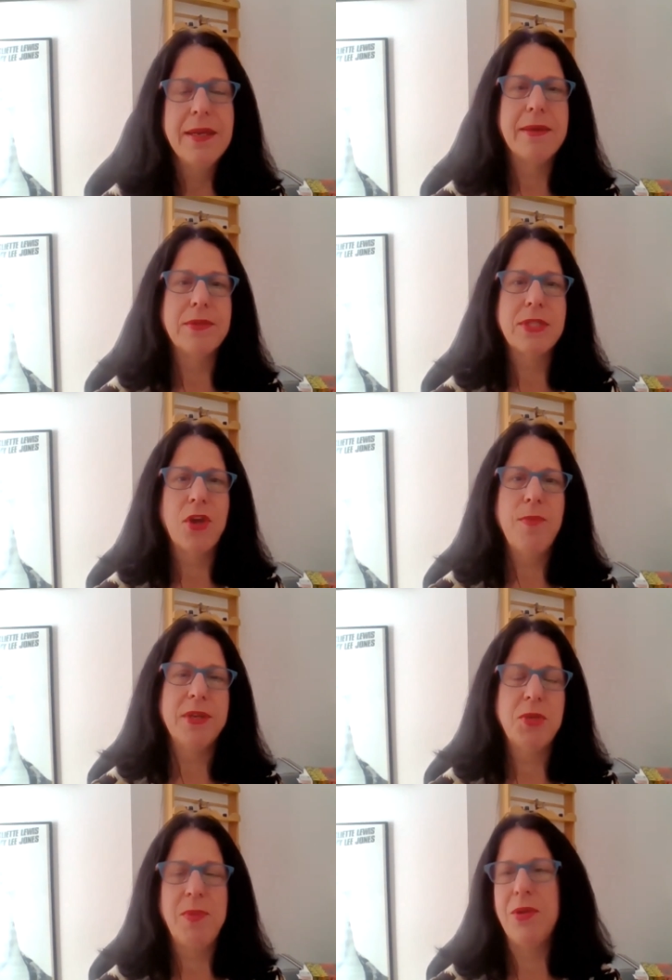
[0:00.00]
There was so
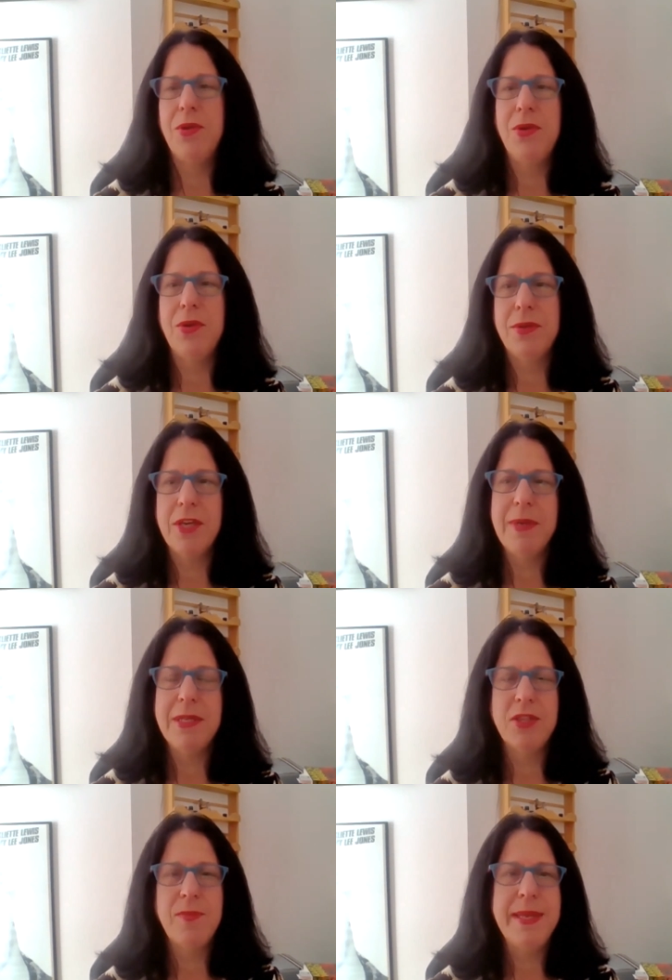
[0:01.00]
much about her, so
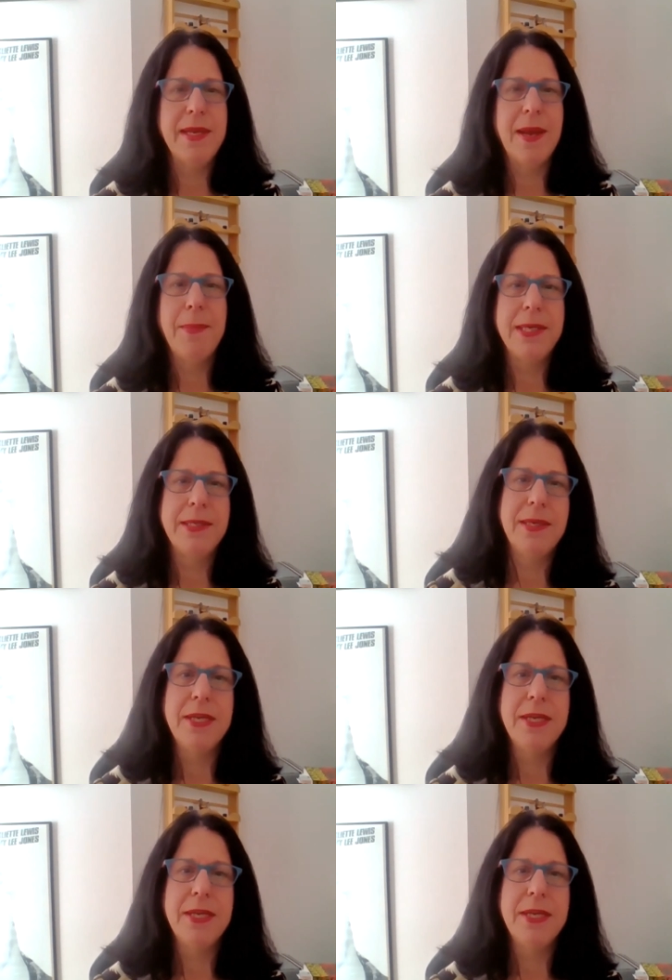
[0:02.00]
many amazing,